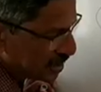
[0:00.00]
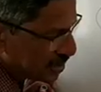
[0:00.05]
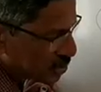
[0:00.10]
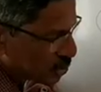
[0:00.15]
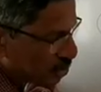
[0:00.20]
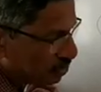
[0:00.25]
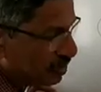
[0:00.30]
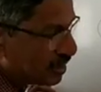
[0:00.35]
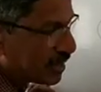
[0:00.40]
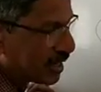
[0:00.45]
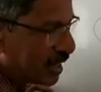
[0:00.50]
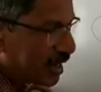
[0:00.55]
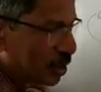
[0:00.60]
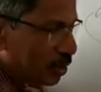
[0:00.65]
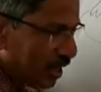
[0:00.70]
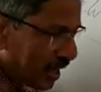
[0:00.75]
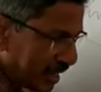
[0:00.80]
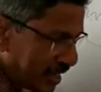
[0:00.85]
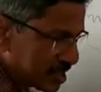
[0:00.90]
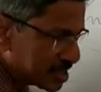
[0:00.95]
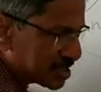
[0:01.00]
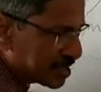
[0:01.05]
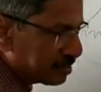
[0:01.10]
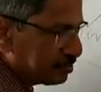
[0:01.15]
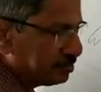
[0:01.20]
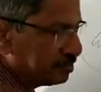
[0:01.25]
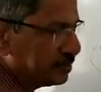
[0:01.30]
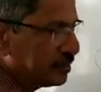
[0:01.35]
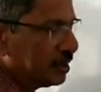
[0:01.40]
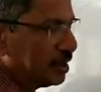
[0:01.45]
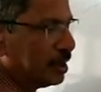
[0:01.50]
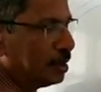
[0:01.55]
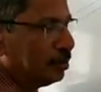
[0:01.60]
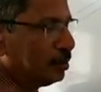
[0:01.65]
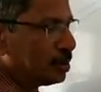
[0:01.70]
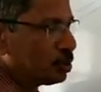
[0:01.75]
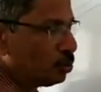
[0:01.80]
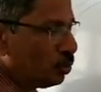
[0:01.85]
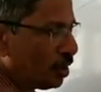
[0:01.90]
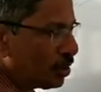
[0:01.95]
also will try to enter.
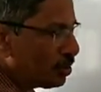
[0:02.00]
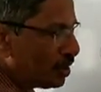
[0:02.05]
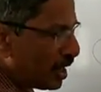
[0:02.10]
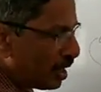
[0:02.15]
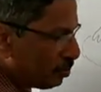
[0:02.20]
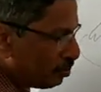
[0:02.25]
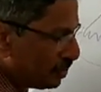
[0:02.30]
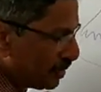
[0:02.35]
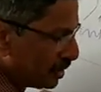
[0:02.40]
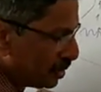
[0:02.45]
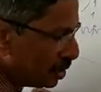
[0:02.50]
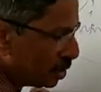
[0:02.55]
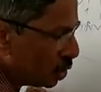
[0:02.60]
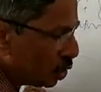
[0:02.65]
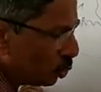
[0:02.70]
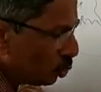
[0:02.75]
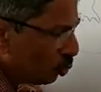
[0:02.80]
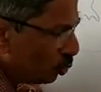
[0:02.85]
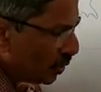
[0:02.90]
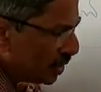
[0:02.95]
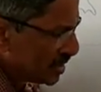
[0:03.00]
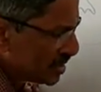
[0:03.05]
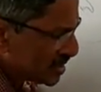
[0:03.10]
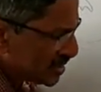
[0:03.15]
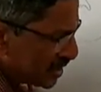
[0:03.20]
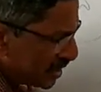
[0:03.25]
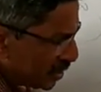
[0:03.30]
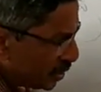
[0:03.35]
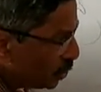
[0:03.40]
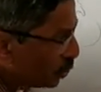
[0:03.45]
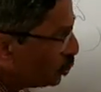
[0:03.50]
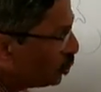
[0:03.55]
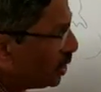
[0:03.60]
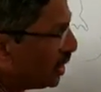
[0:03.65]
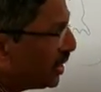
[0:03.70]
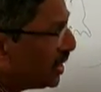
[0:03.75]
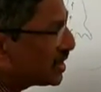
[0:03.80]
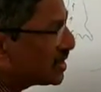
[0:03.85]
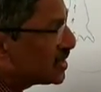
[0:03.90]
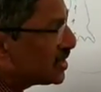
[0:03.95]
But what will happen? Once the
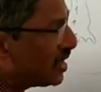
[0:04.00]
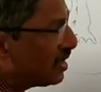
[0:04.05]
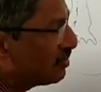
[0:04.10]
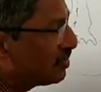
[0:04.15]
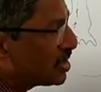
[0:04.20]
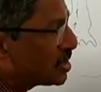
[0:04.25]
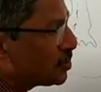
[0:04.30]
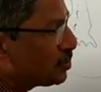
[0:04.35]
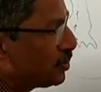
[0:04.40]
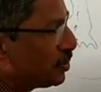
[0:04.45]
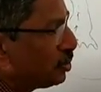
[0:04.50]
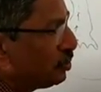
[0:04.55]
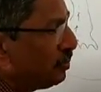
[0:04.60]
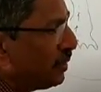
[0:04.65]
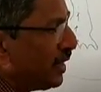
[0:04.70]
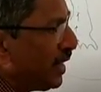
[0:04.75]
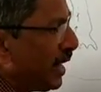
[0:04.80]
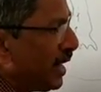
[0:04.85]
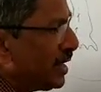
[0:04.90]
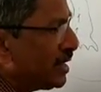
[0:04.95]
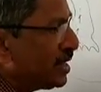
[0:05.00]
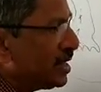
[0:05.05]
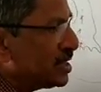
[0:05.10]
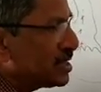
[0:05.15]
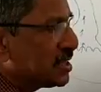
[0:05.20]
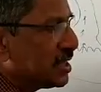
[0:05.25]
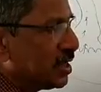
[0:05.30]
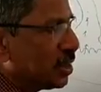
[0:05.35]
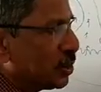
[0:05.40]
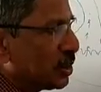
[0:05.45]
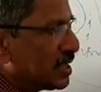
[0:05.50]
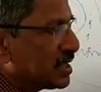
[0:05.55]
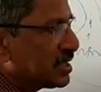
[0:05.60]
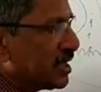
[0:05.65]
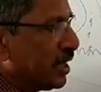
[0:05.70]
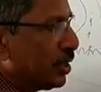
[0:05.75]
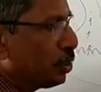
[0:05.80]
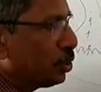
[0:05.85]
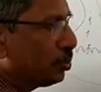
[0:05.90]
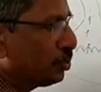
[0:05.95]
nucleus of the sperm enters into the
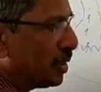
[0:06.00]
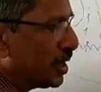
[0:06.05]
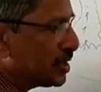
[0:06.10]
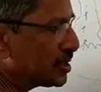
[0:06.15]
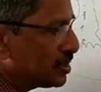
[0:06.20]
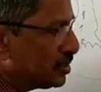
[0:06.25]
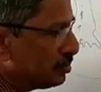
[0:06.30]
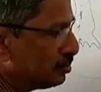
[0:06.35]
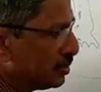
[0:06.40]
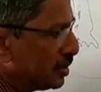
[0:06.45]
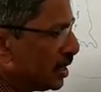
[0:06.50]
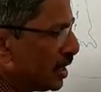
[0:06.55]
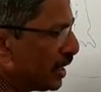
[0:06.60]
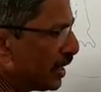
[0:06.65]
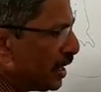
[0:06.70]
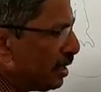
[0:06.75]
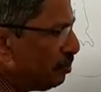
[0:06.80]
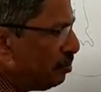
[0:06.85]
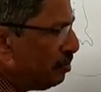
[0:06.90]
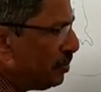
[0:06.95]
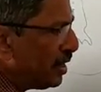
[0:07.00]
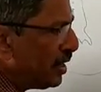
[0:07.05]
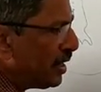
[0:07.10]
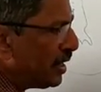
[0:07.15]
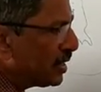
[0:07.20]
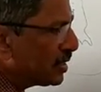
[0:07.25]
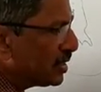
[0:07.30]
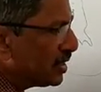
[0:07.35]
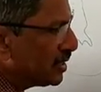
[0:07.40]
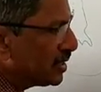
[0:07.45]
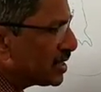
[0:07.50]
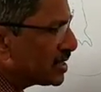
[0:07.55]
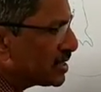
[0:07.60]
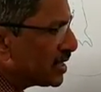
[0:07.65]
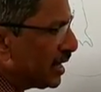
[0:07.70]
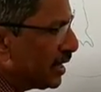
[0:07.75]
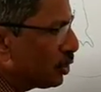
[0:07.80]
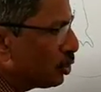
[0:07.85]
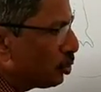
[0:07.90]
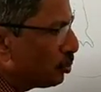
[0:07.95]
cytoplasm, immediately the
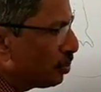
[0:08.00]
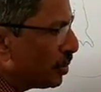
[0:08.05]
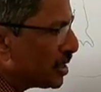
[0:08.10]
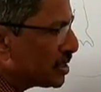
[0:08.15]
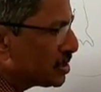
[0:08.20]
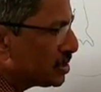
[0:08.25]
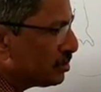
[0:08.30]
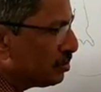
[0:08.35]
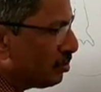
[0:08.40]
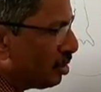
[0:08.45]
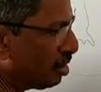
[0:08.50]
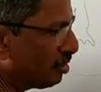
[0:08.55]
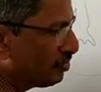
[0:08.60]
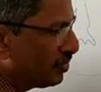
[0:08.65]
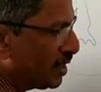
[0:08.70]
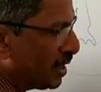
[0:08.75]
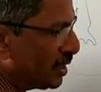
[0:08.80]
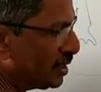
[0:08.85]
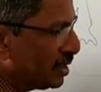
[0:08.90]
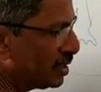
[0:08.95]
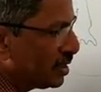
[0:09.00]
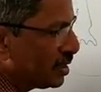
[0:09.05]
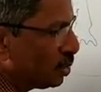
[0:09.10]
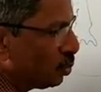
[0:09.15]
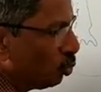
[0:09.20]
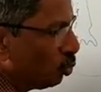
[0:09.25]
cytoplasm of the